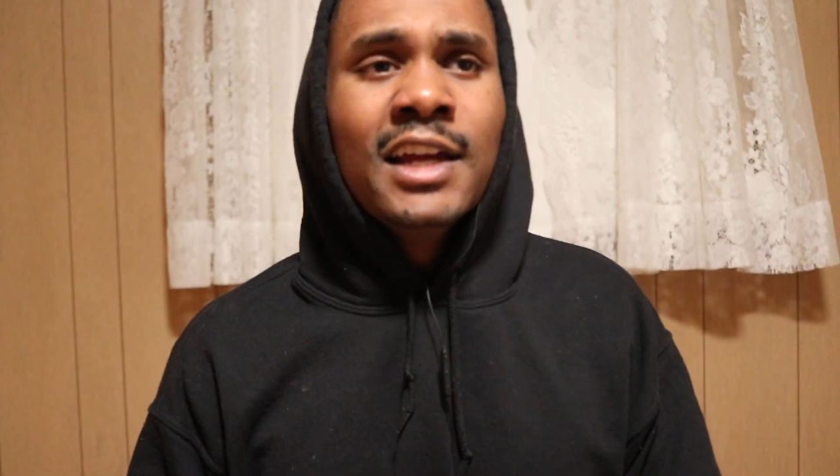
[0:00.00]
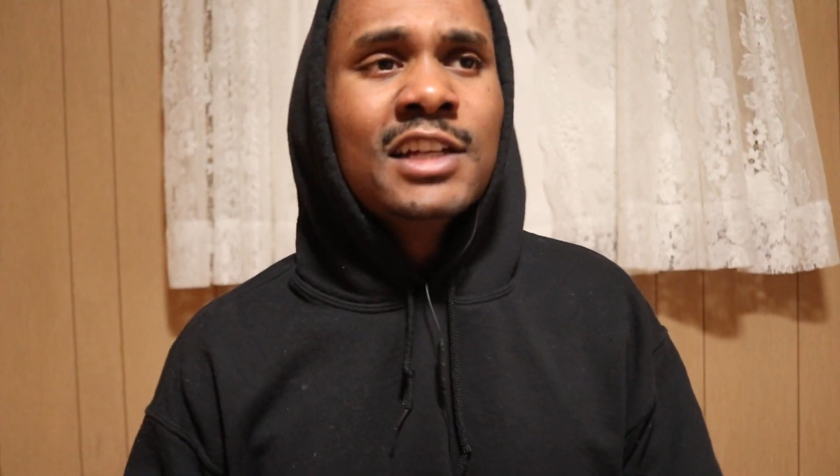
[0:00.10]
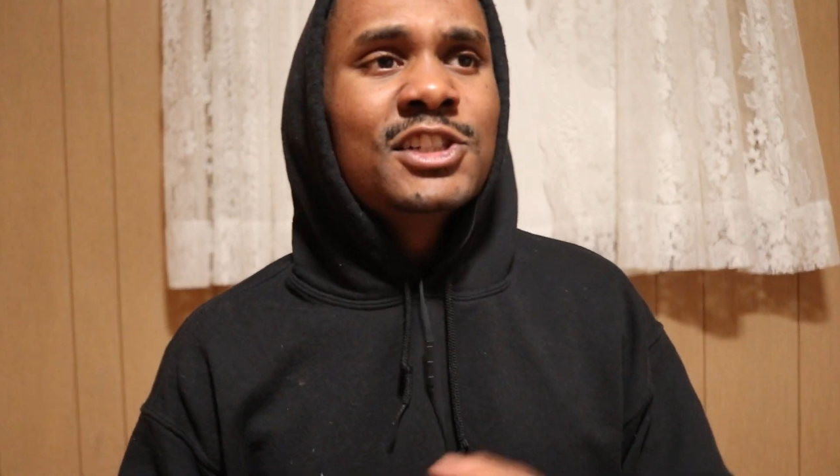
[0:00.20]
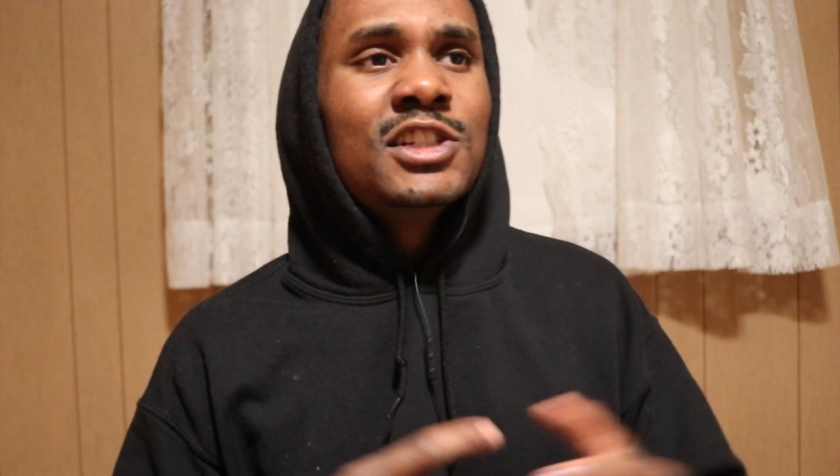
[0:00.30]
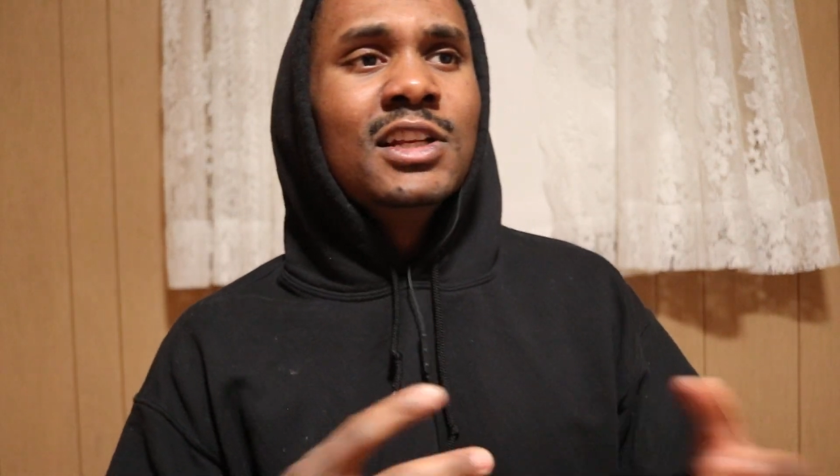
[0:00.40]

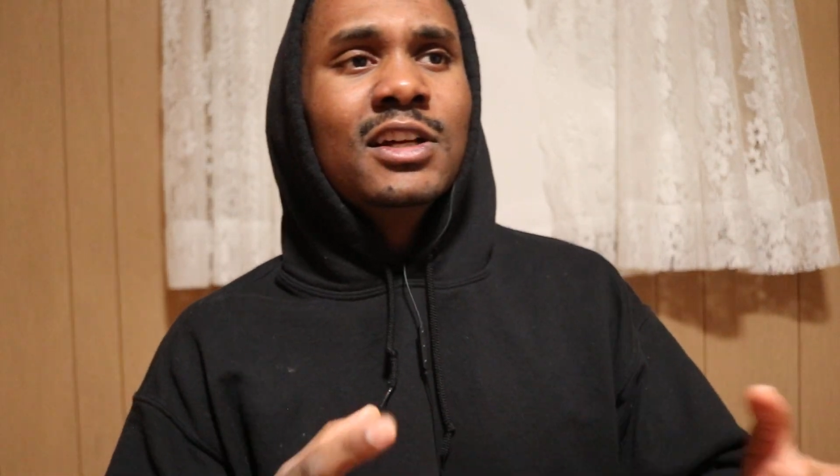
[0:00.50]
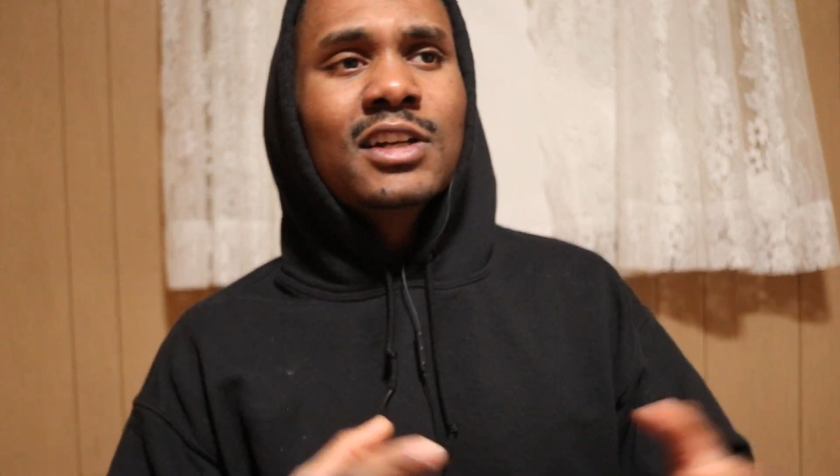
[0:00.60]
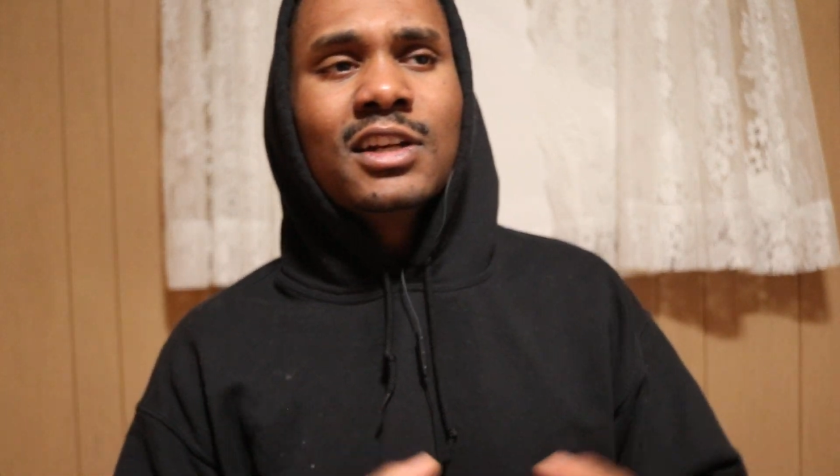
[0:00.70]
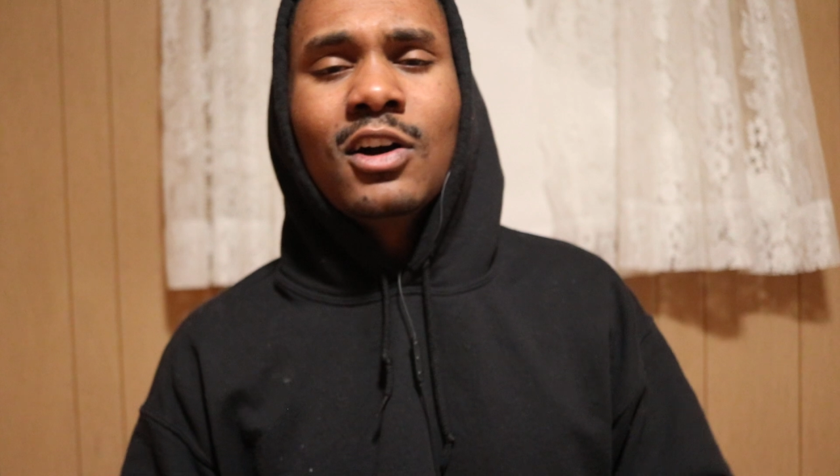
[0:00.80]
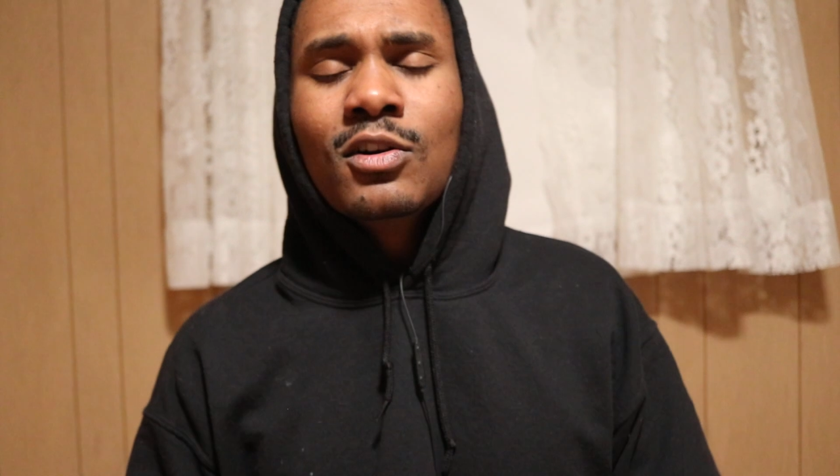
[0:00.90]
and she
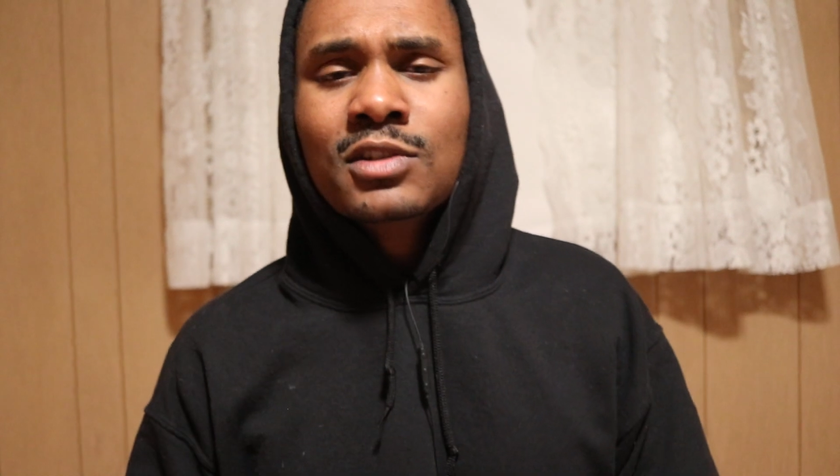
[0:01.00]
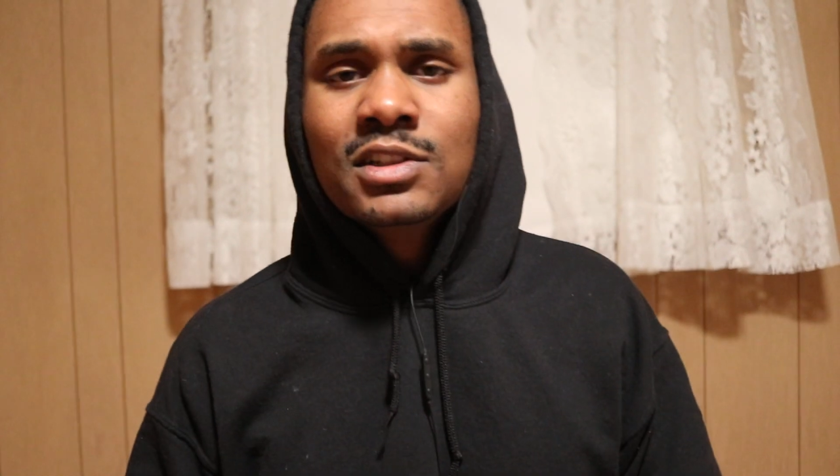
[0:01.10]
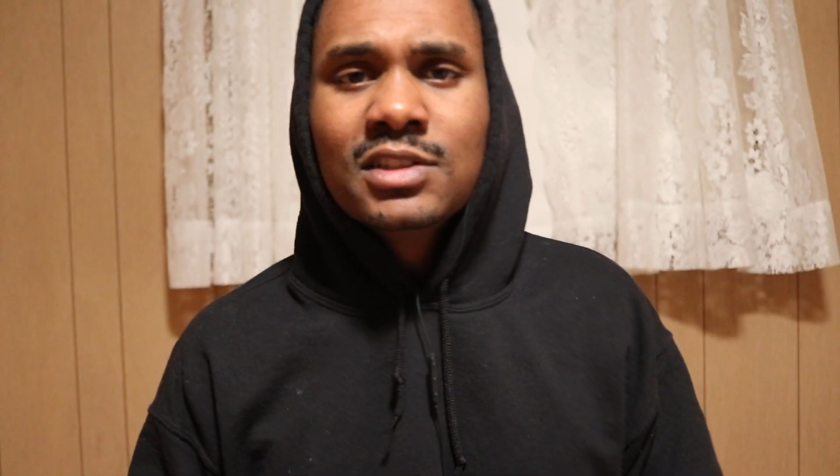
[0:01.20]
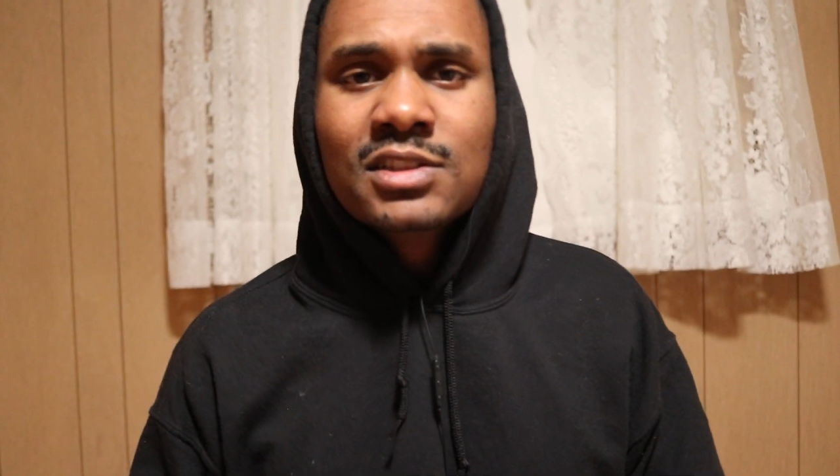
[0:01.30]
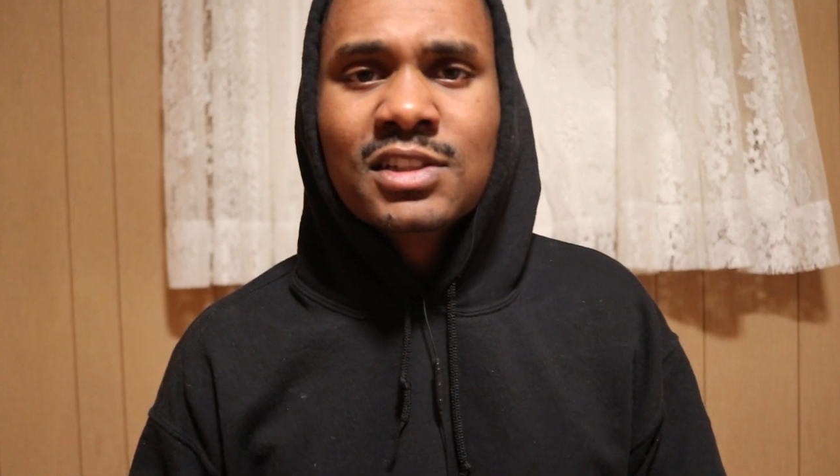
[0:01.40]
looking all
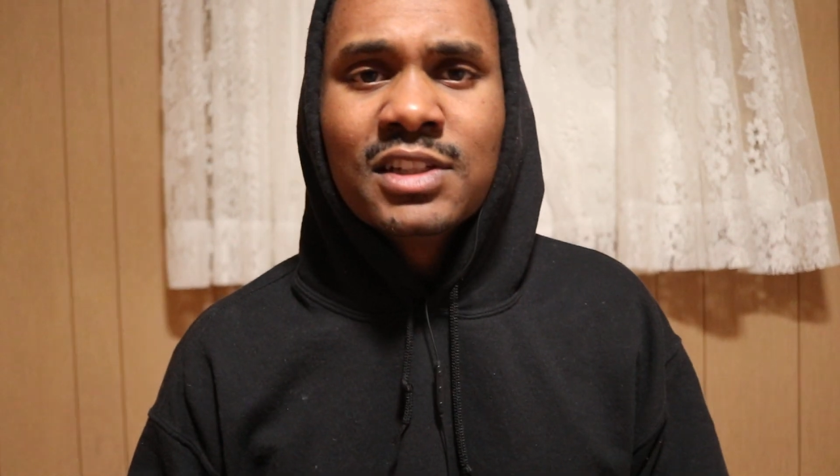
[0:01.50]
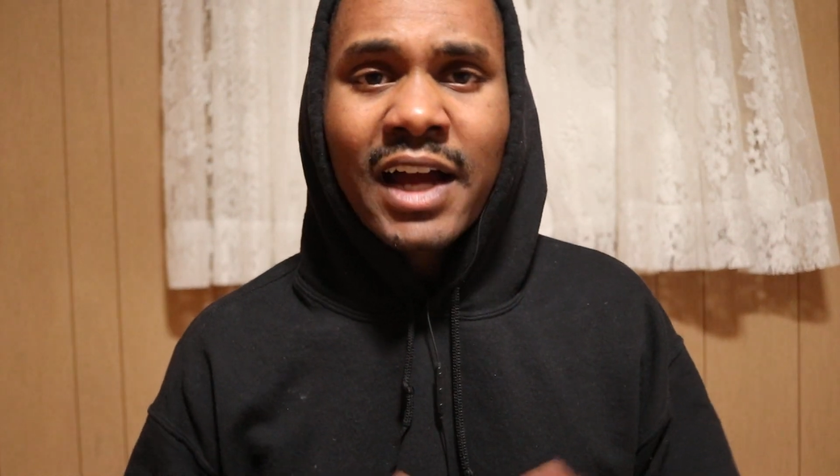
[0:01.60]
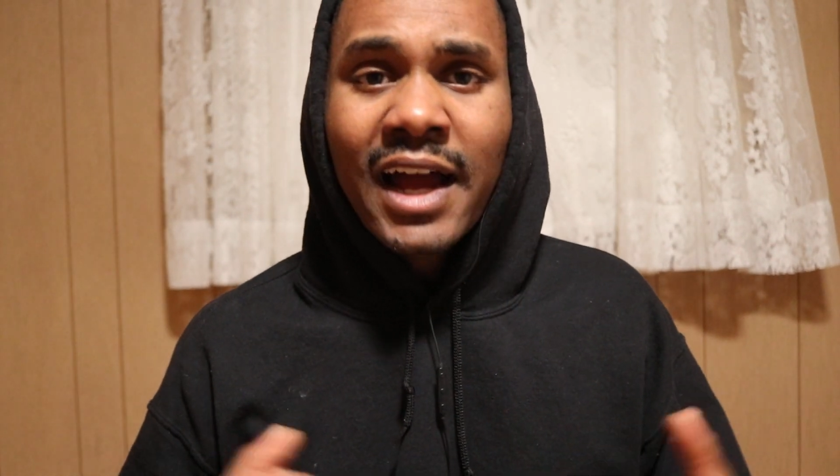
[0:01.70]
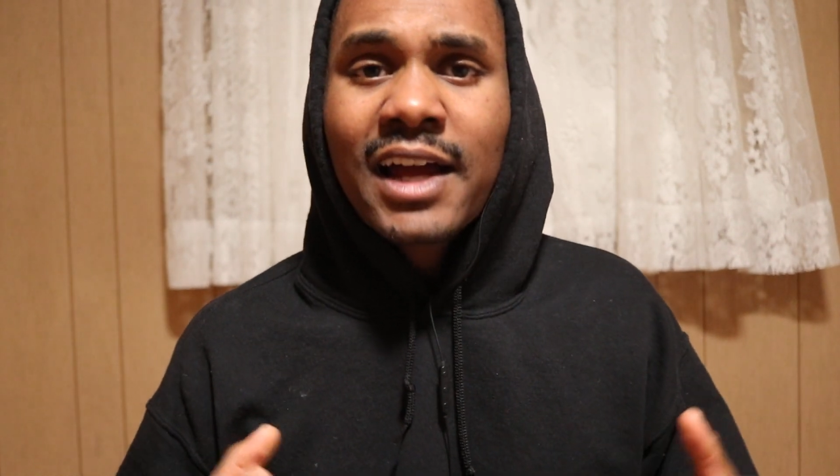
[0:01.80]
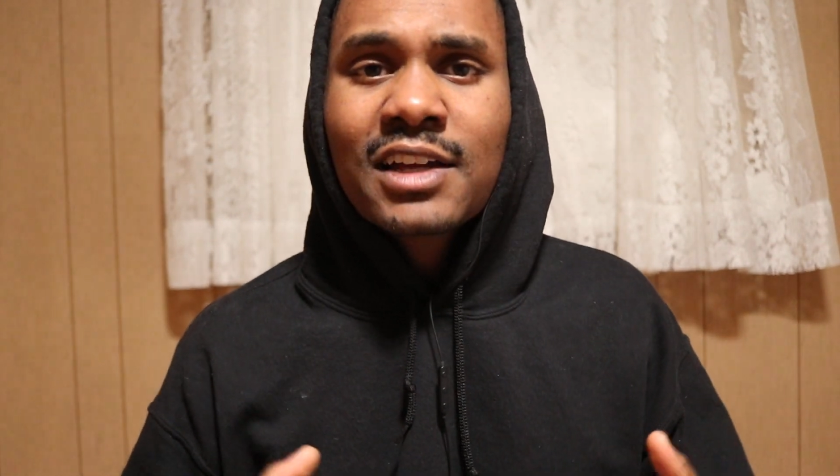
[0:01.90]
good to your
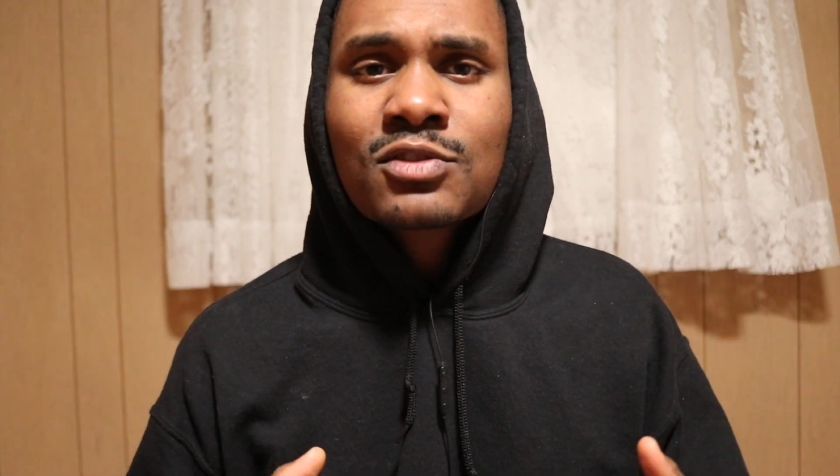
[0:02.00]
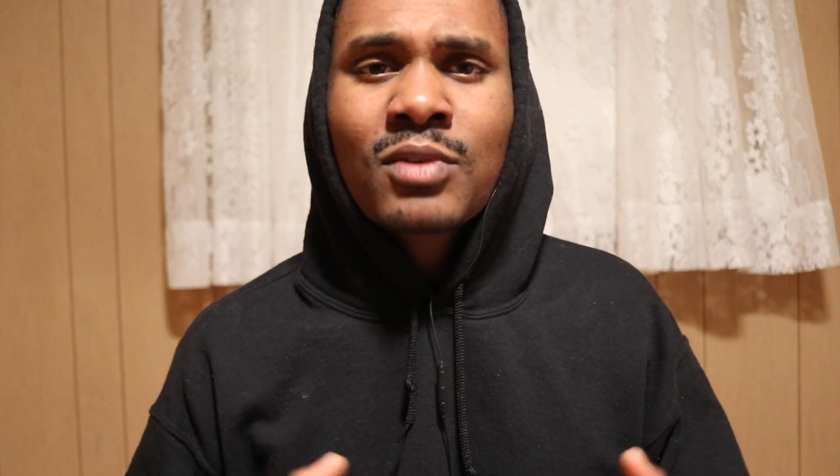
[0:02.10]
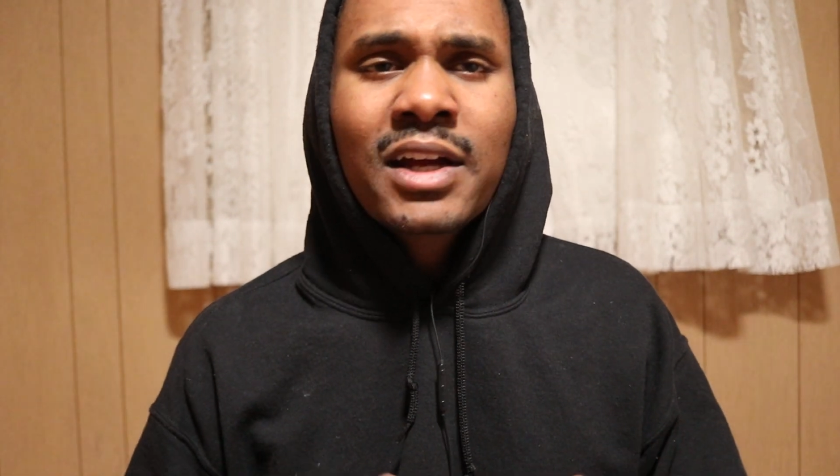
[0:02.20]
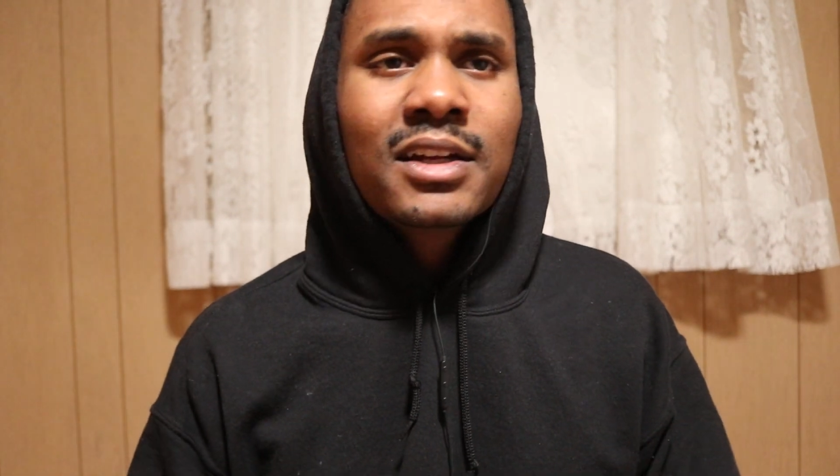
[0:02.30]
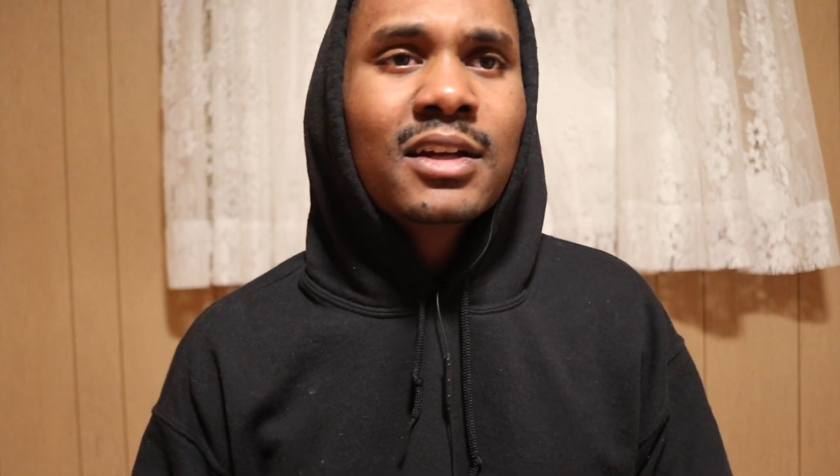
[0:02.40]
eyes,
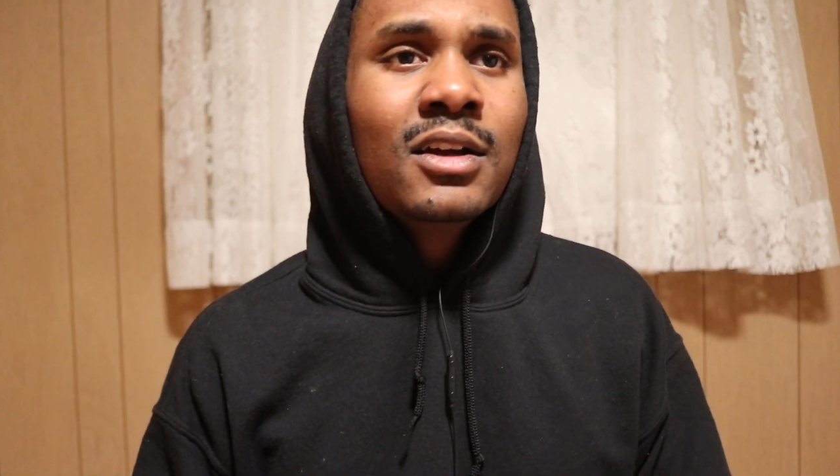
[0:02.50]
right?